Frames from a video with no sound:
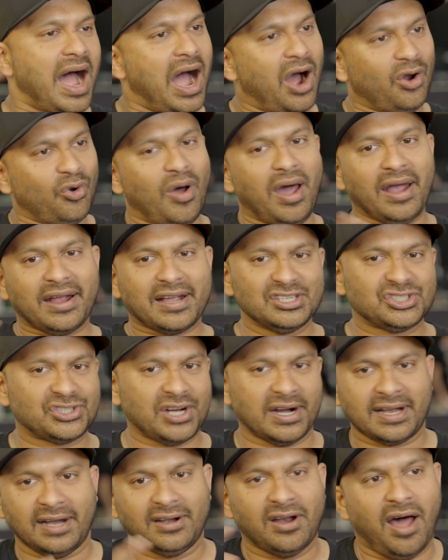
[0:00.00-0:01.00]
how do I
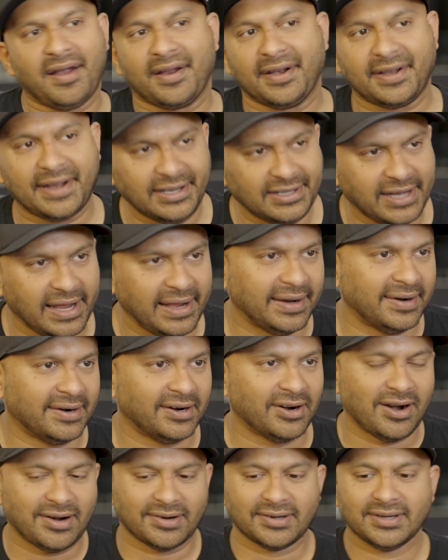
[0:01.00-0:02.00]
construct a Docker
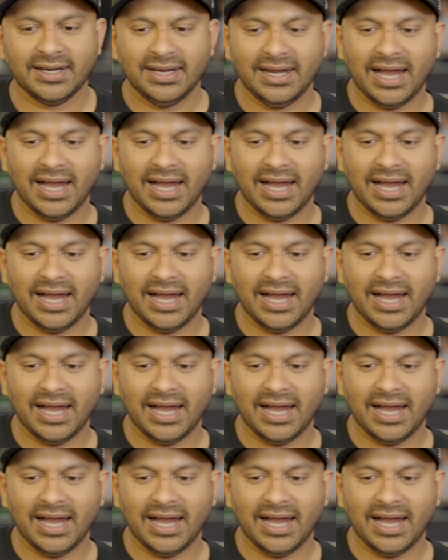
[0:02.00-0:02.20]
container, or